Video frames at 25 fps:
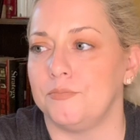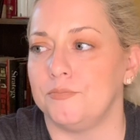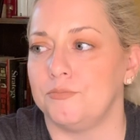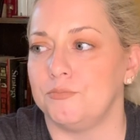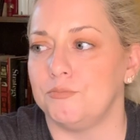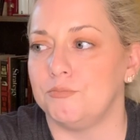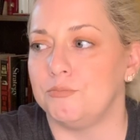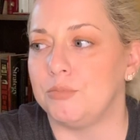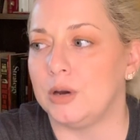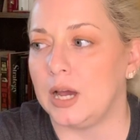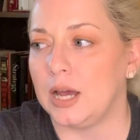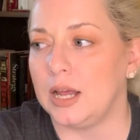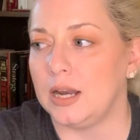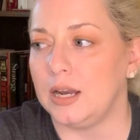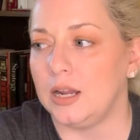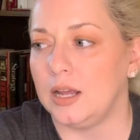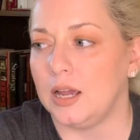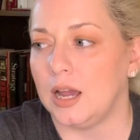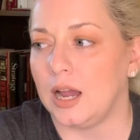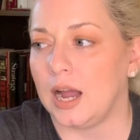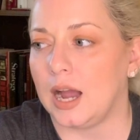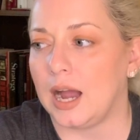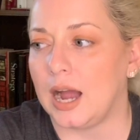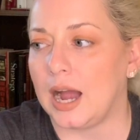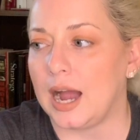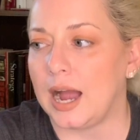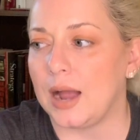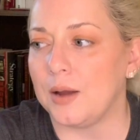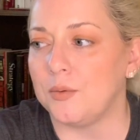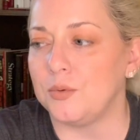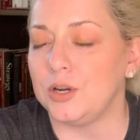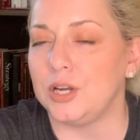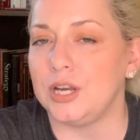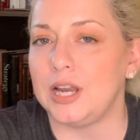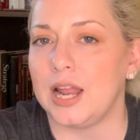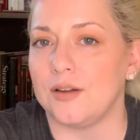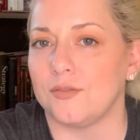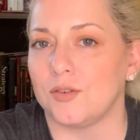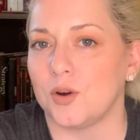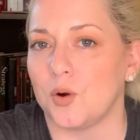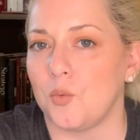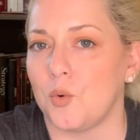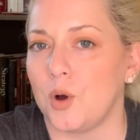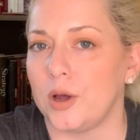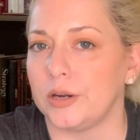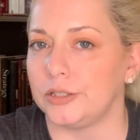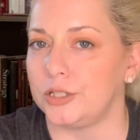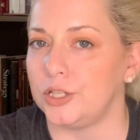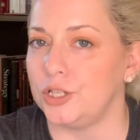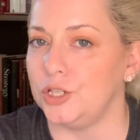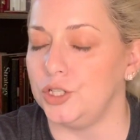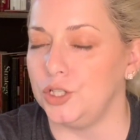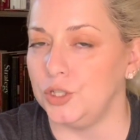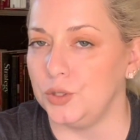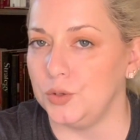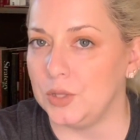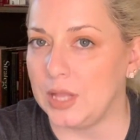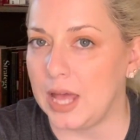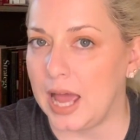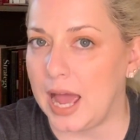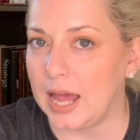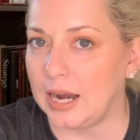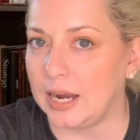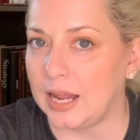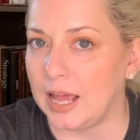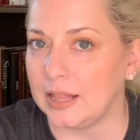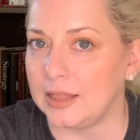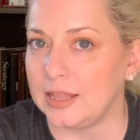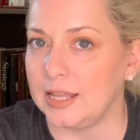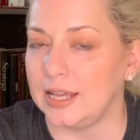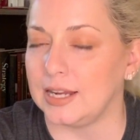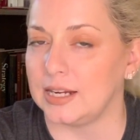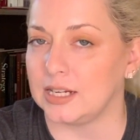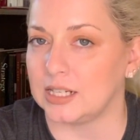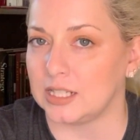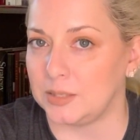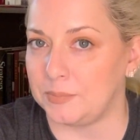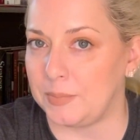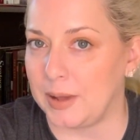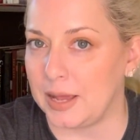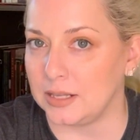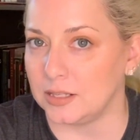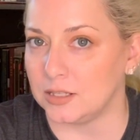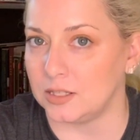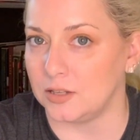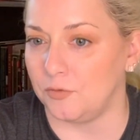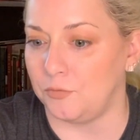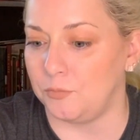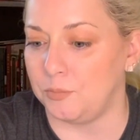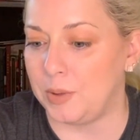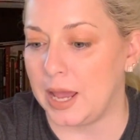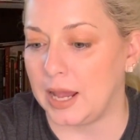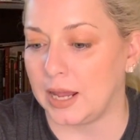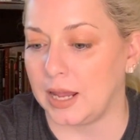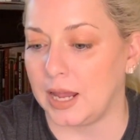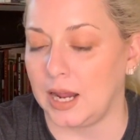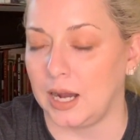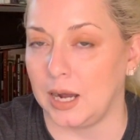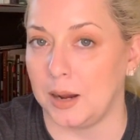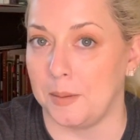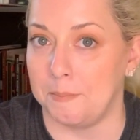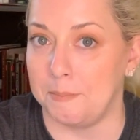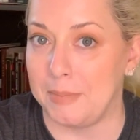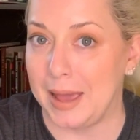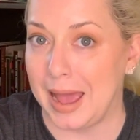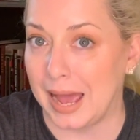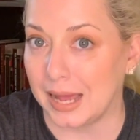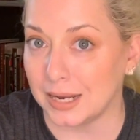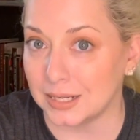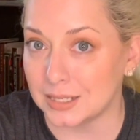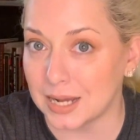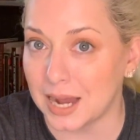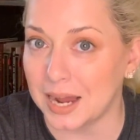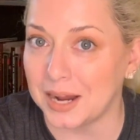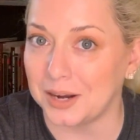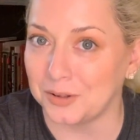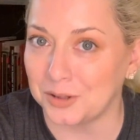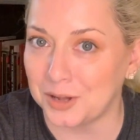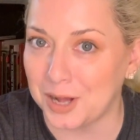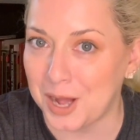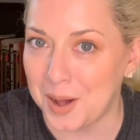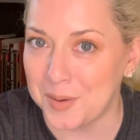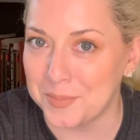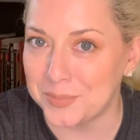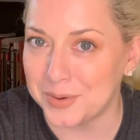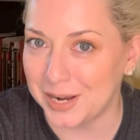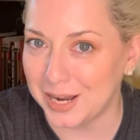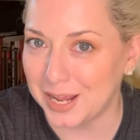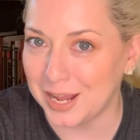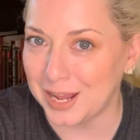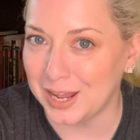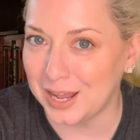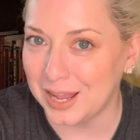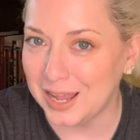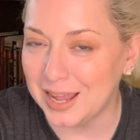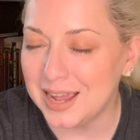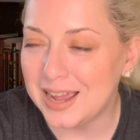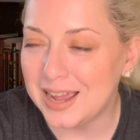But I would never want to do that at the expense of picking a bad title company.